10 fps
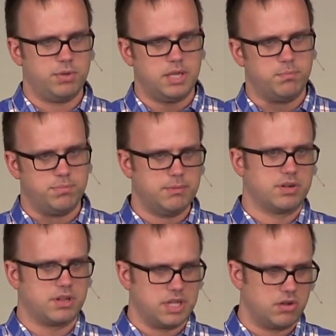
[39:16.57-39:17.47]
be
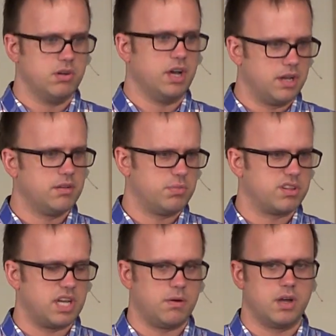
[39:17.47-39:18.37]
biblically good,
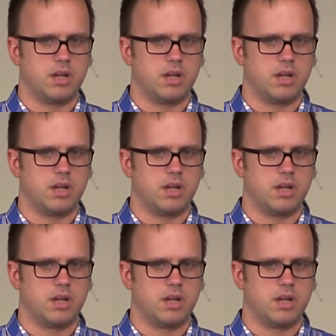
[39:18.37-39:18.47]
put it that